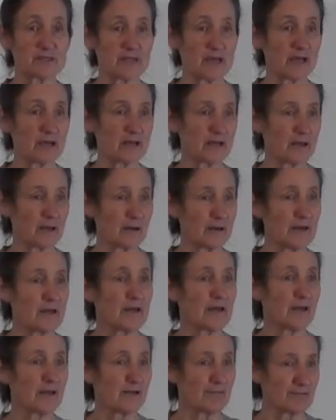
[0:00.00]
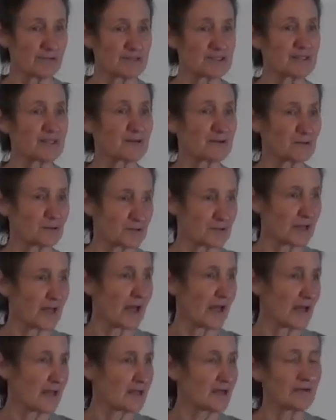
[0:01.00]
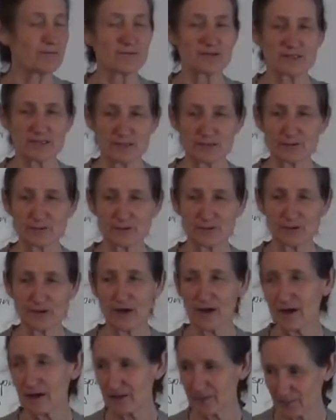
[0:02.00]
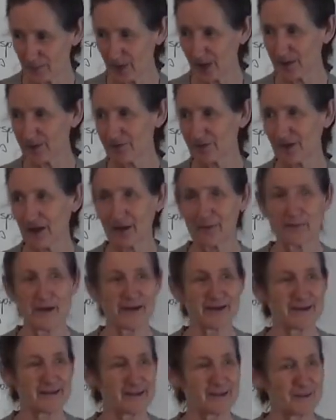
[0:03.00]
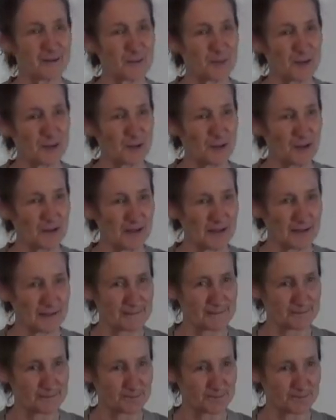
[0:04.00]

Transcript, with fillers: potato every single day and every single night, it might have come out a little bit earlier.